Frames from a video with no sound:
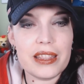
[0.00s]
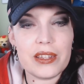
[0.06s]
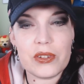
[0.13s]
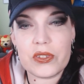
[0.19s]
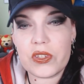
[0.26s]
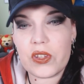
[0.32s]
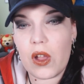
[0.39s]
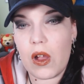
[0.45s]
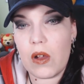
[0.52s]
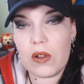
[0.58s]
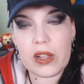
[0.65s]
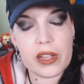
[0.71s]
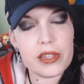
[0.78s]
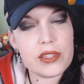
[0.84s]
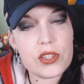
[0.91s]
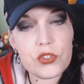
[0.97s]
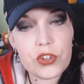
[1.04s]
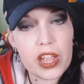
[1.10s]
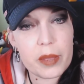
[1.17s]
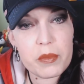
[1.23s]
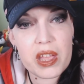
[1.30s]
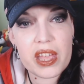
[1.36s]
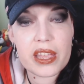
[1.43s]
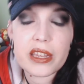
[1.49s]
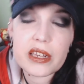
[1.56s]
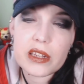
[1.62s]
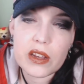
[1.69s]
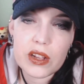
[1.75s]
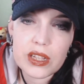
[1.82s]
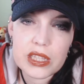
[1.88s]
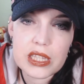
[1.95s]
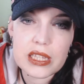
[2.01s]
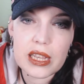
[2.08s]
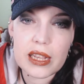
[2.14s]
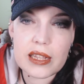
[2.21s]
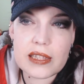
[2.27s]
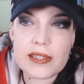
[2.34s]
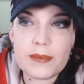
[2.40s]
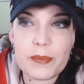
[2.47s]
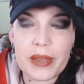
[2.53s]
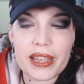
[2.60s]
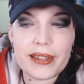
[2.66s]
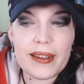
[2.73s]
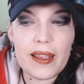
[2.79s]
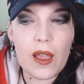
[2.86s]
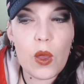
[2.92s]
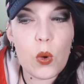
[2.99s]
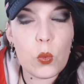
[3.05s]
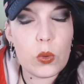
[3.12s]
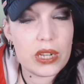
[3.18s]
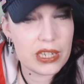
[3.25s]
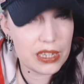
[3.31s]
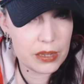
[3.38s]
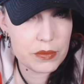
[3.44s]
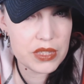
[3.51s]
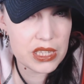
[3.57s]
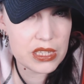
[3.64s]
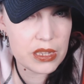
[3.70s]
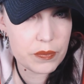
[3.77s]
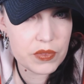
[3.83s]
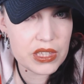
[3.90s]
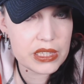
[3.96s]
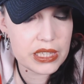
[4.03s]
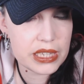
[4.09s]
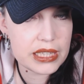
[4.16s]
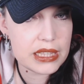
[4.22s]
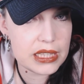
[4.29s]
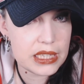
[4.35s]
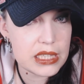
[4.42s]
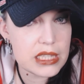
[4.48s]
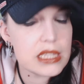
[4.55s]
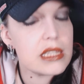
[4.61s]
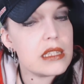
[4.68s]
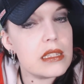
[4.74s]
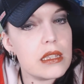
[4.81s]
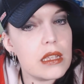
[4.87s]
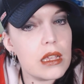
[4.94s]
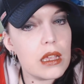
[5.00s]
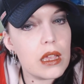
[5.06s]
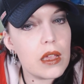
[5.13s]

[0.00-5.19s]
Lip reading: There's all kinds of drama and nonsense. But when it comes to something like this,